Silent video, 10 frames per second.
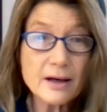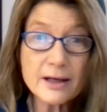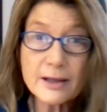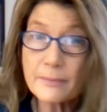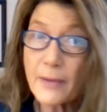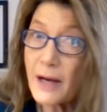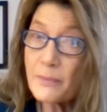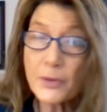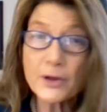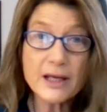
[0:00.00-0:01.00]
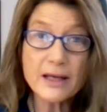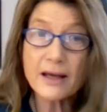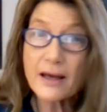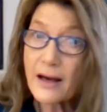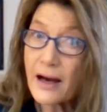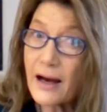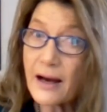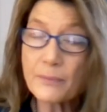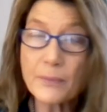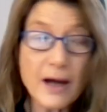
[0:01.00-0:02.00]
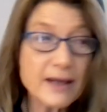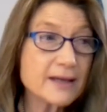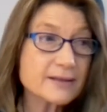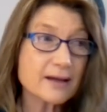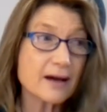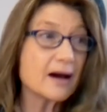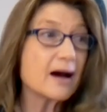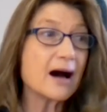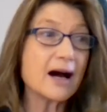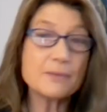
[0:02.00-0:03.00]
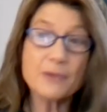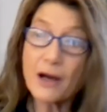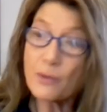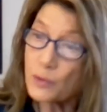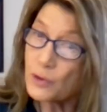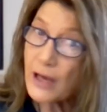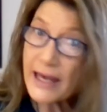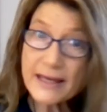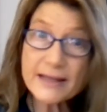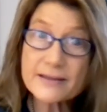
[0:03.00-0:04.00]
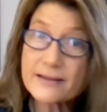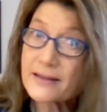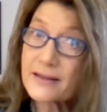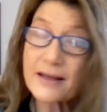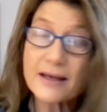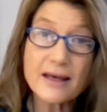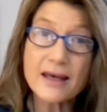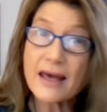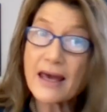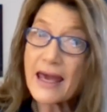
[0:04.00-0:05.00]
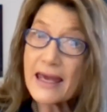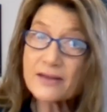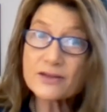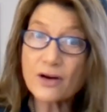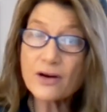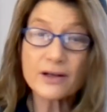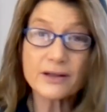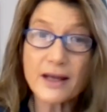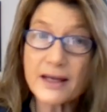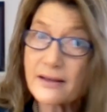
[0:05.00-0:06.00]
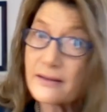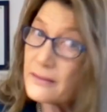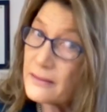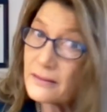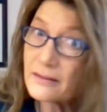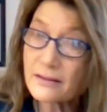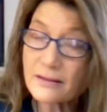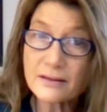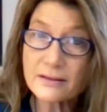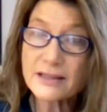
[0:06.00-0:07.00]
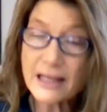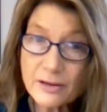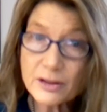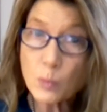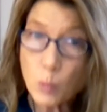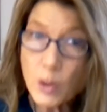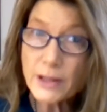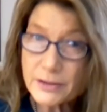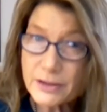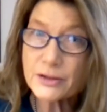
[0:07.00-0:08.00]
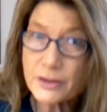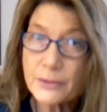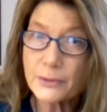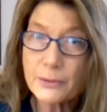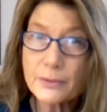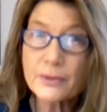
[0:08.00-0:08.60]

I'm pretty, I guess I'm not real hands on, like telling them what to do.